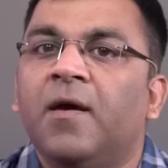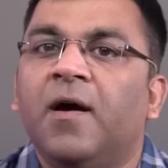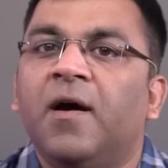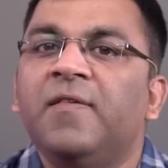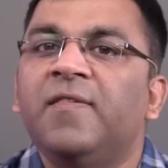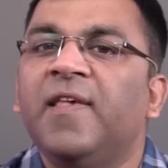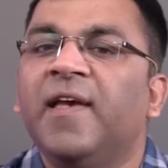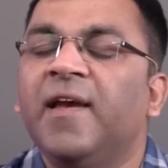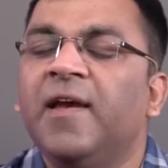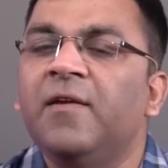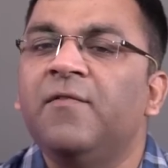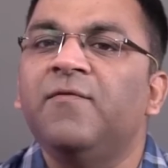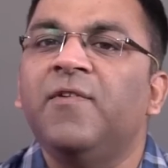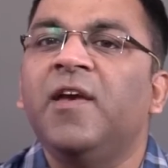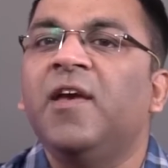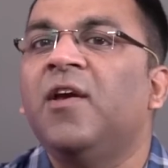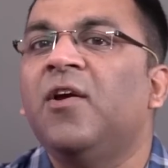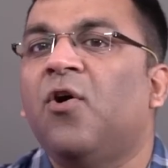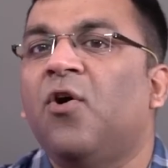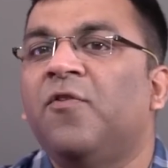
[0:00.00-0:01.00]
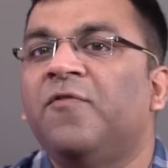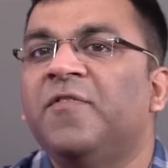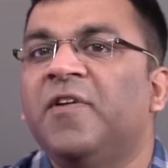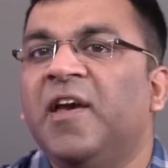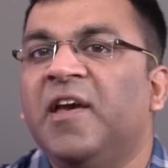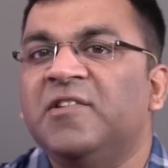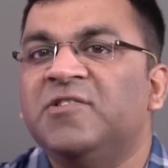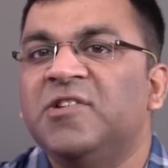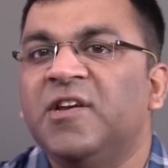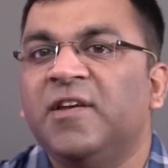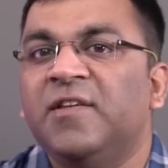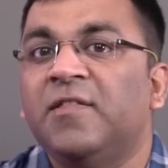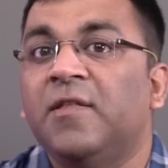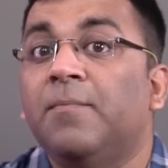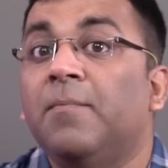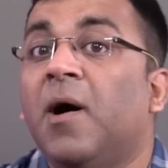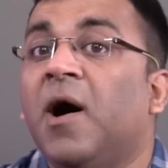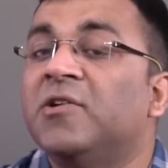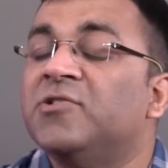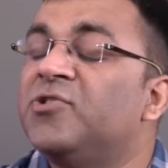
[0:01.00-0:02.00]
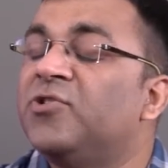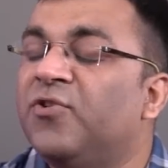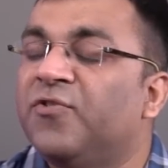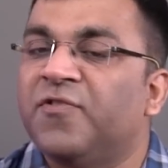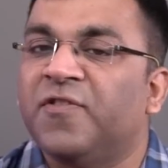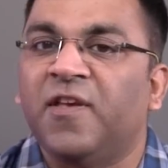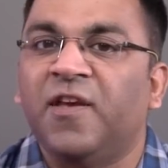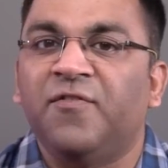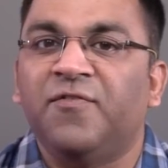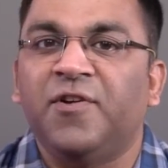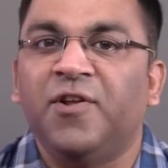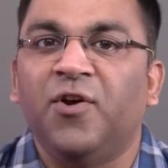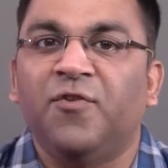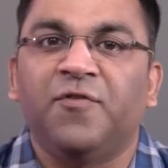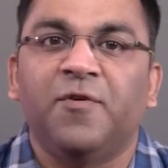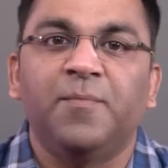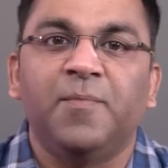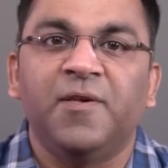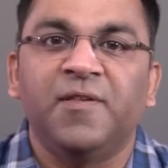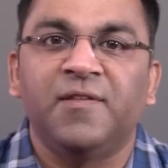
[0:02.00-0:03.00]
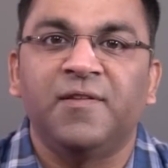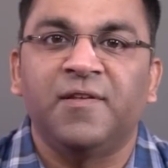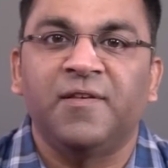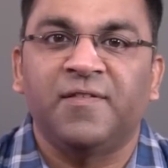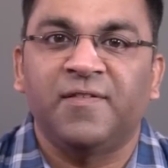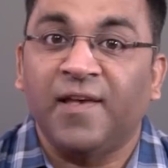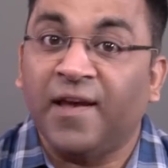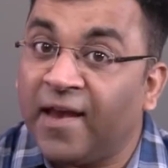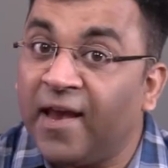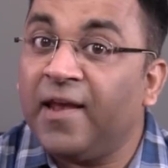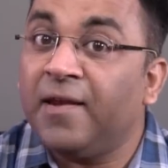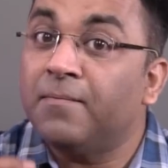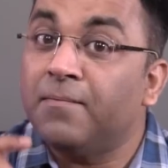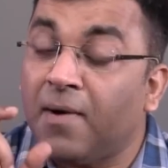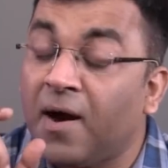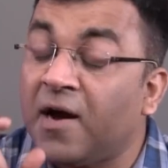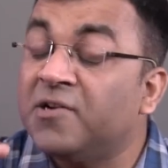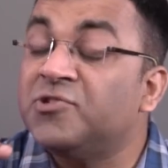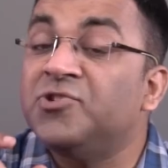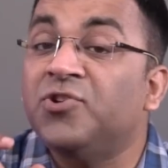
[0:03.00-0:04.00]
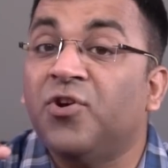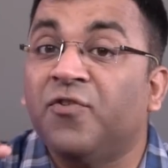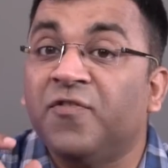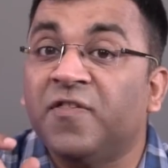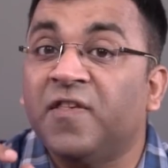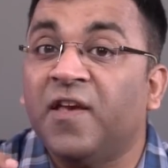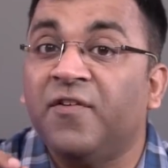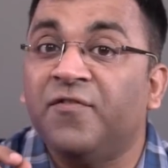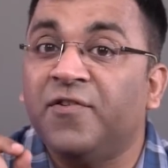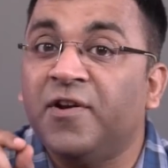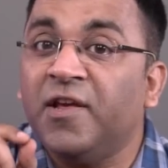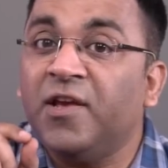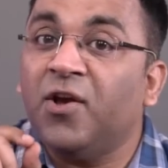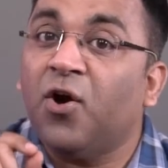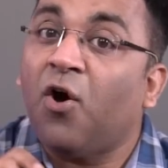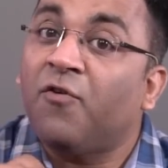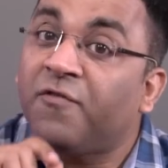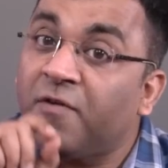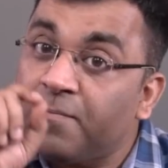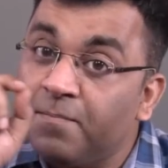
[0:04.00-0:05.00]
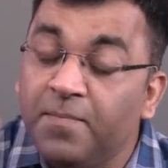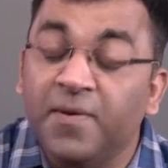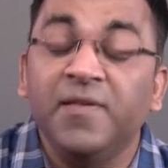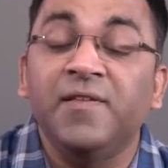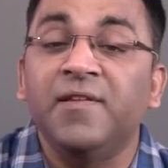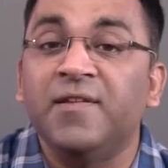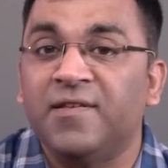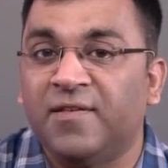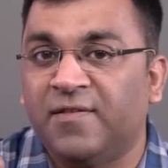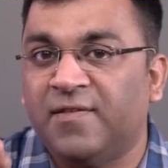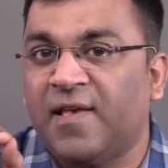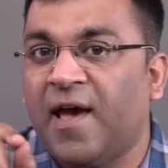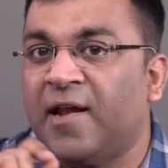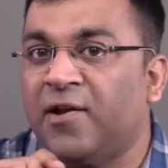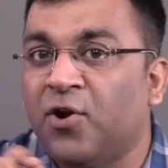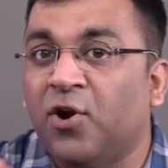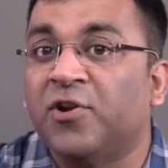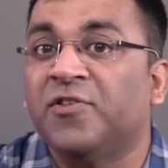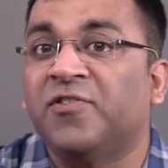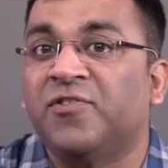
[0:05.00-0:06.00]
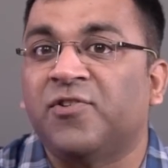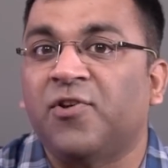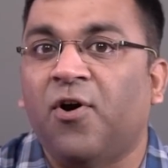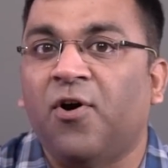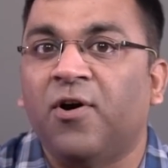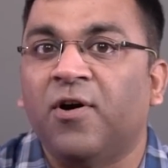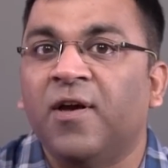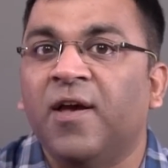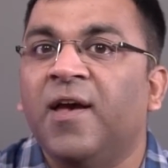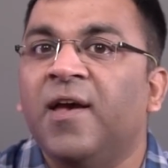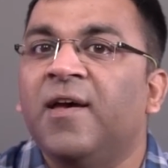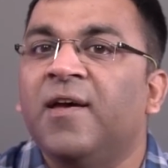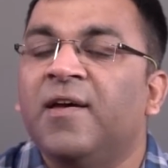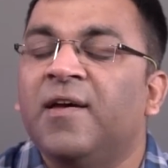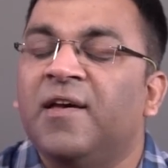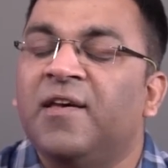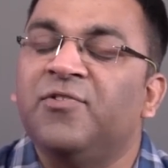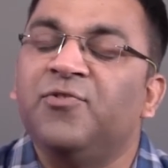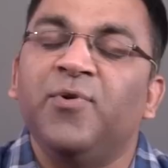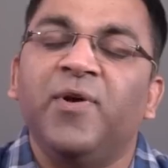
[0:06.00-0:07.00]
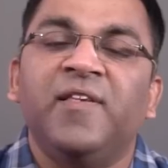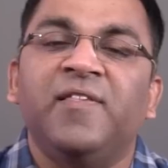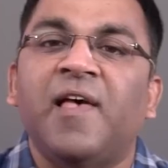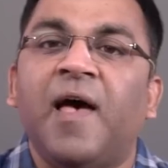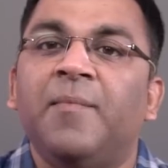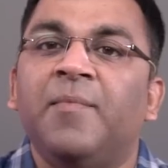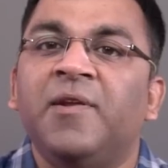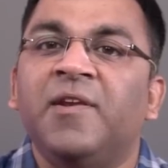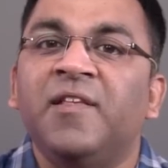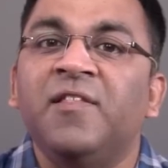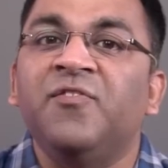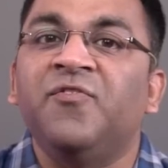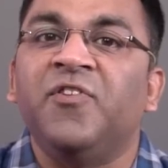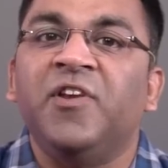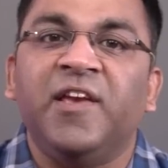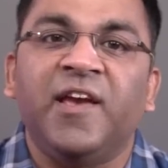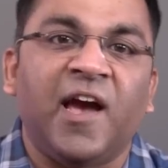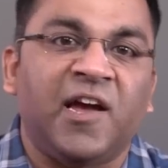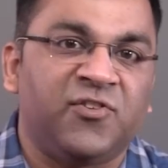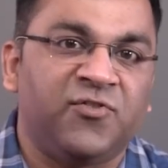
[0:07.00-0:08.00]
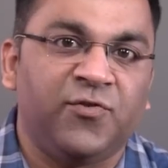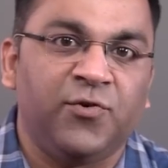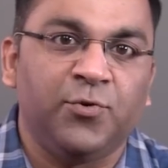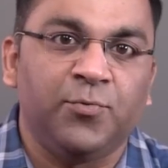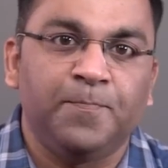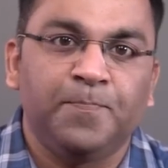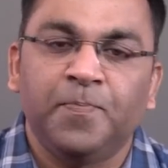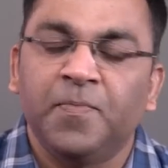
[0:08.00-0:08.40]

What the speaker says: A second way of gauging the margin of safety of a business, again, margin of safety of a business and not a stock, is to examine its free cash flow.